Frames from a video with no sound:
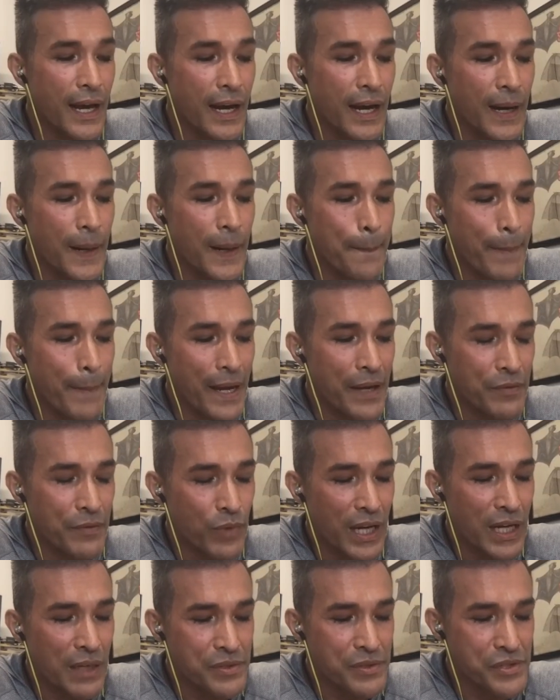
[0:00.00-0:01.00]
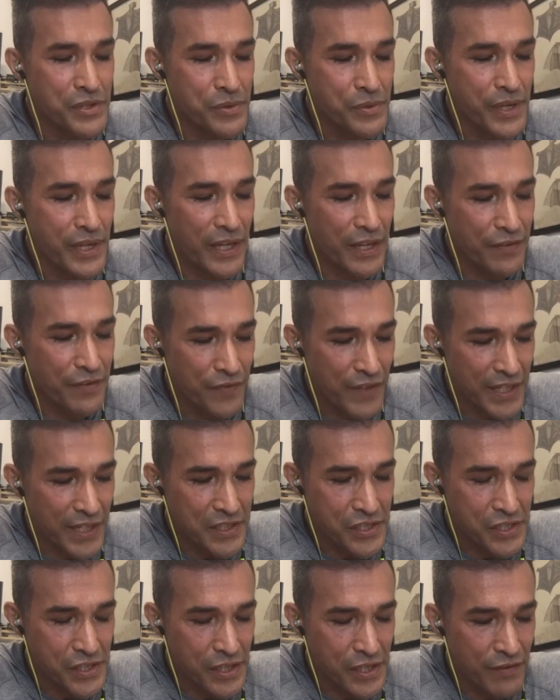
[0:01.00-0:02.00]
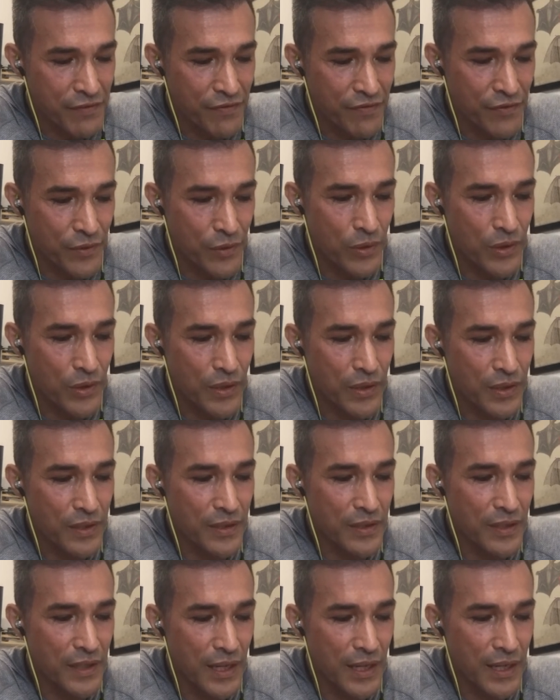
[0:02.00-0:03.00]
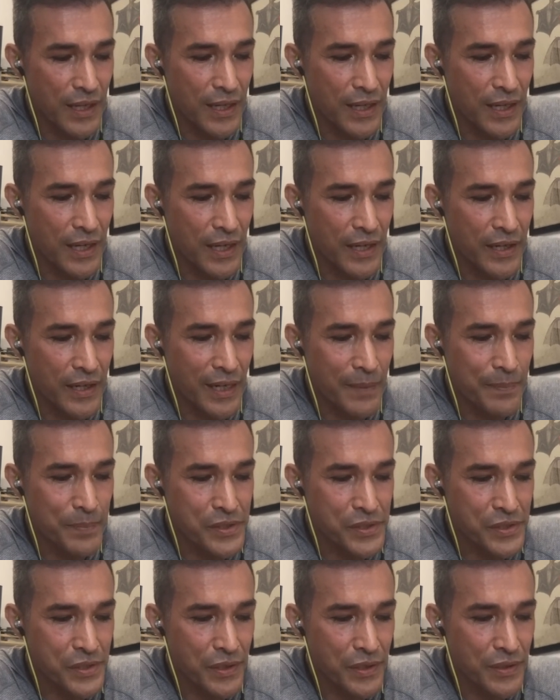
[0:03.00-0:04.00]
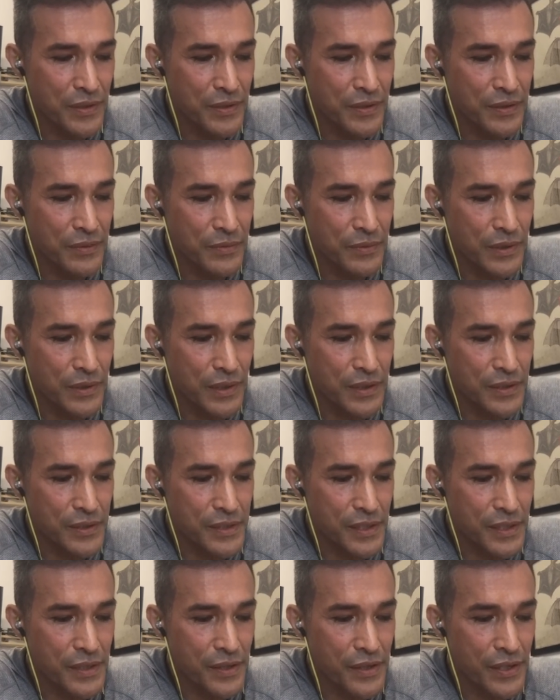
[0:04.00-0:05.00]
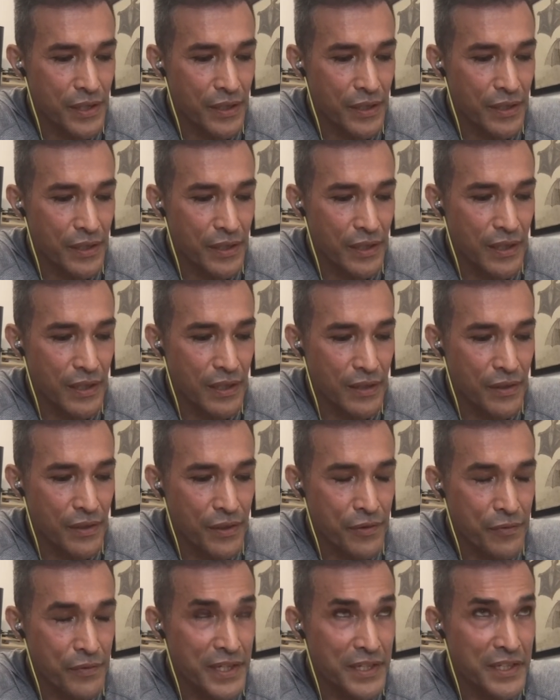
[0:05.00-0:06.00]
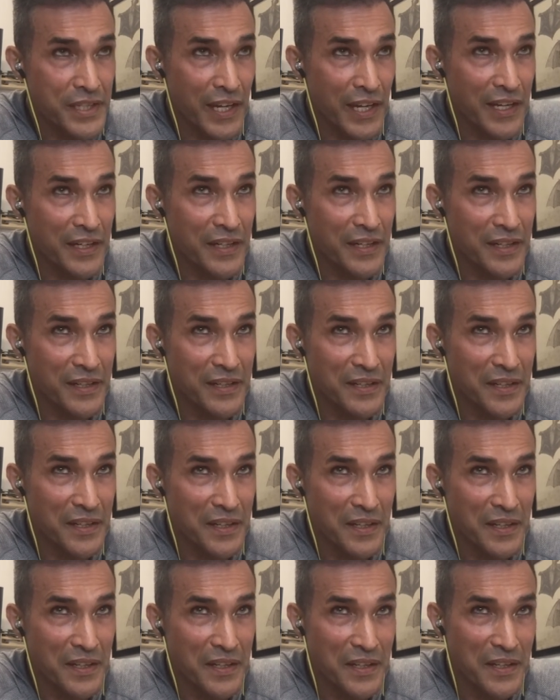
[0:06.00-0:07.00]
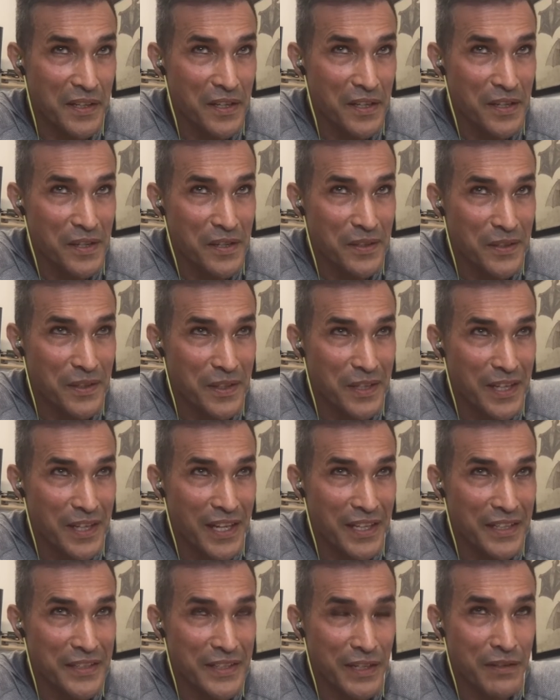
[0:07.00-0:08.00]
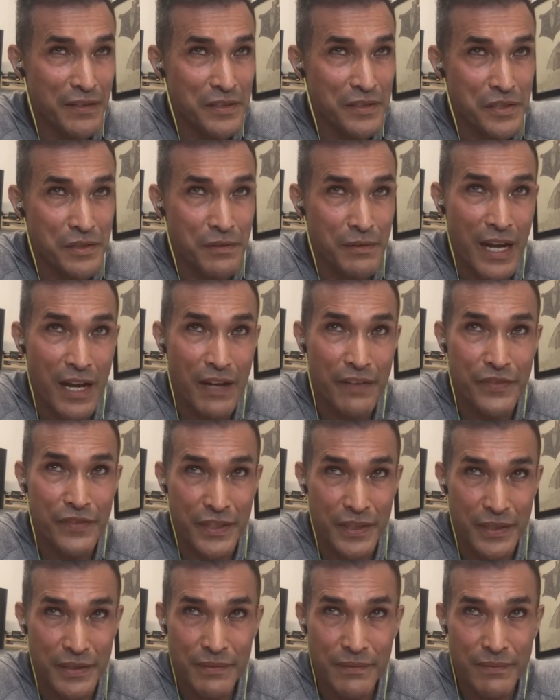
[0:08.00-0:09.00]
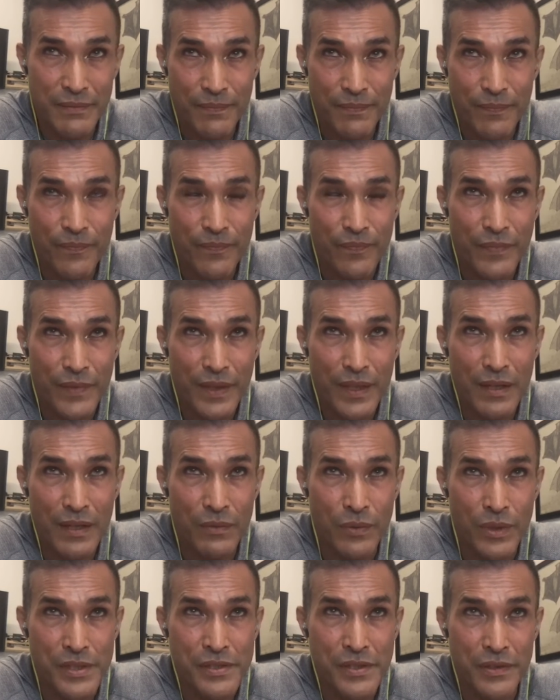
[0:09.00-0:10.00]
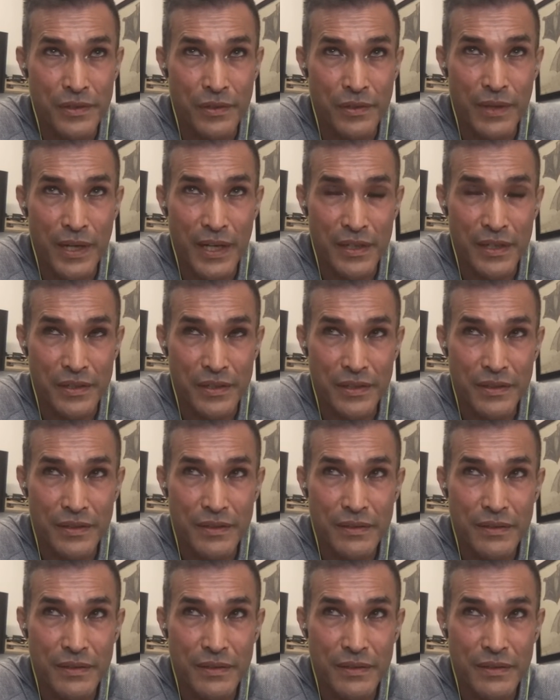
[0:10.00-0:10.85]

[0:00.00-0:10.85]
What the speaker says: And when I was doing a fight scene on an episode, it was, I think, 310. And Darren Sarafian was the director.